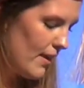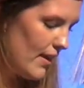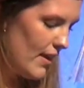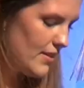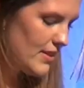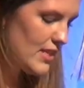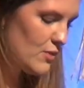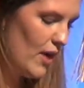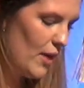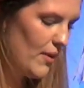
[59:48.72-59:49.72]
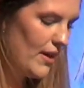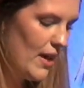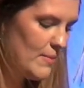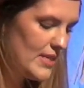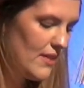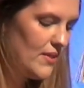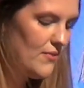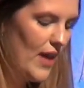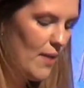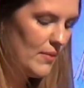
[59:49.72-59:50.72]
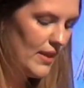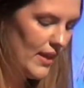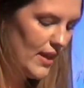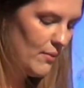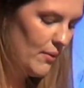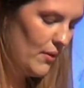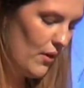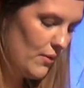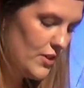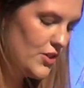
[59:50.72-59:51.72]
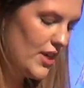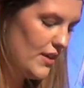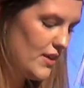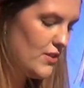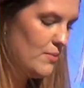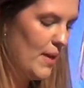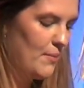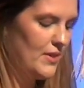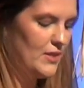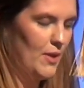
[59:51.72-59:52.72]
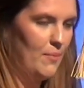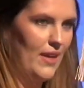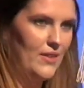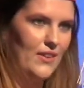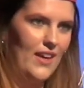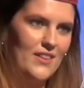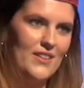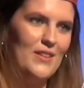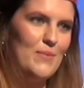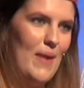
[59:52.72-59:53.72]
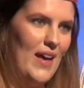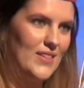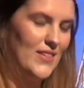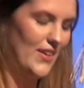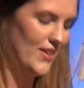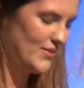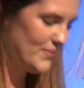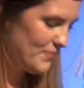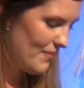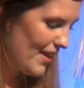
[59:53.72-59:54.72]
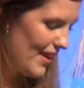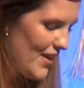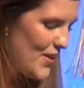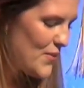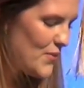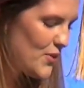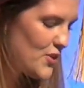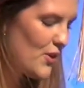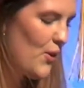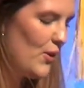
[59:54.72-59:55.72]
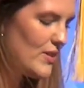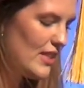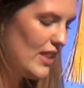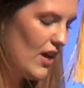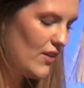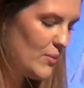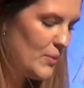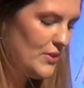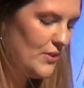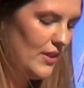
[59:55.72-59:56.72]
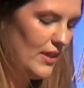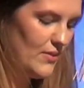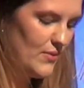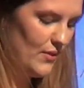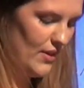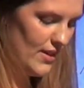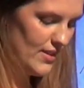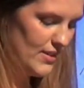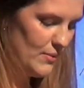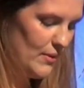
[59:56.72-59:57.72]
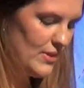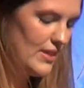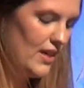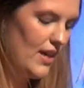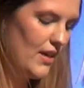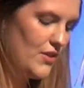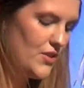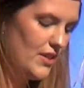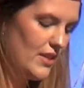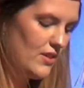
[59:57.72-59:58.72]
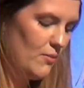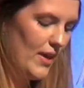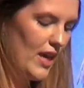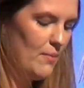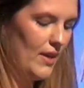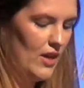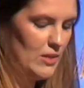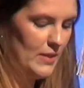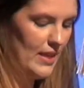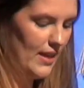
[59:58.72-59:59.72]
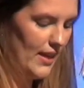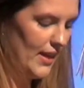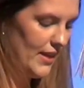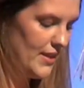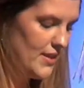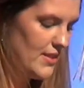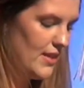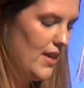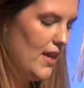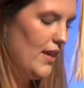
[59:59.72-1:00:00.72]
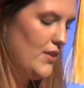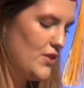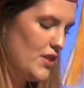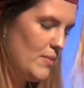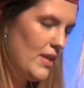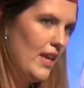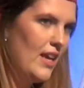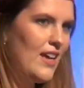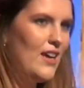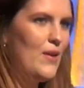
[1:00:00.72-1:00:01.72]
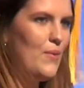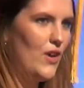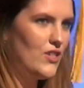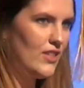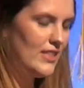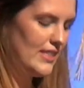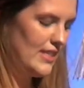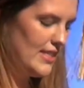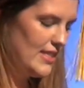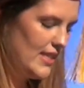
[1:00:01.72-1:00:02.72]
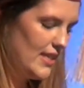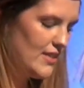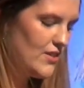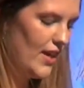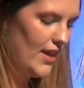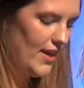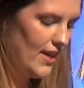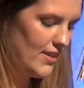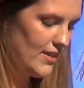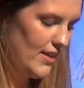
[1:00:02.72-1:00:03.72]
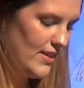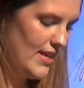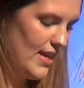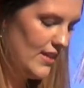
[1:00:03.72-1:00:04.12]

And this is why we are M7 family, and we will always cherish the memories we made together in the past year. Future holds a lot of opportunities for us. We will start our journeys of becoming hospitality leaders in Germany, Washington, D.C., China, India,